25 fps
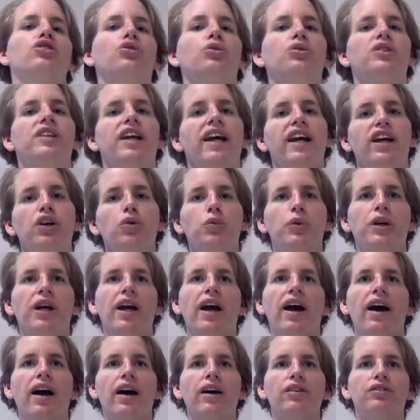Today we
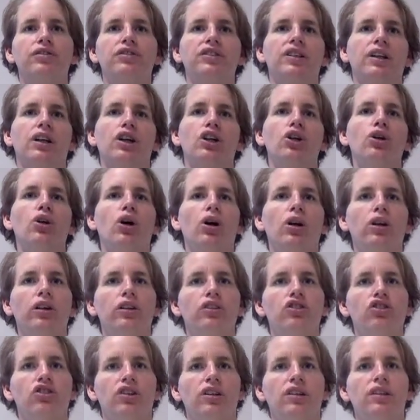have
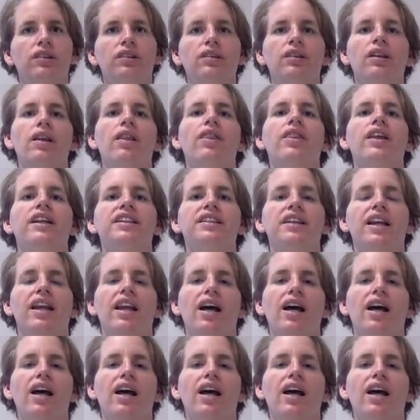technologies that